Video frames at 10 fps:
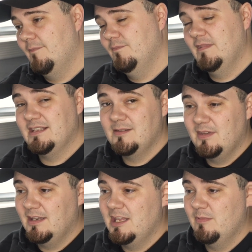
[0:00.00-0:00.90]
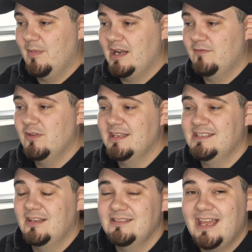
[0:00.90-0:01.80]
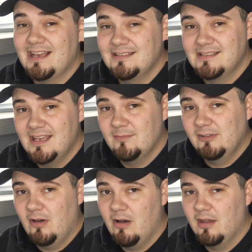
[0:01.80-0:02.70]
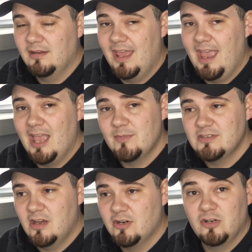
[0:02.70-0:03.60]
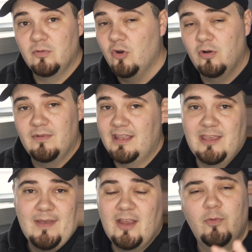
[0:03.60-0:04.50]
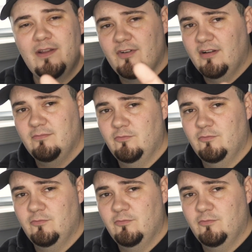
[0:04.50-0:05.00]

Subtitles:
that's something to keep in mind. If you can get sales tax exempt on Amazon or eBay or whatever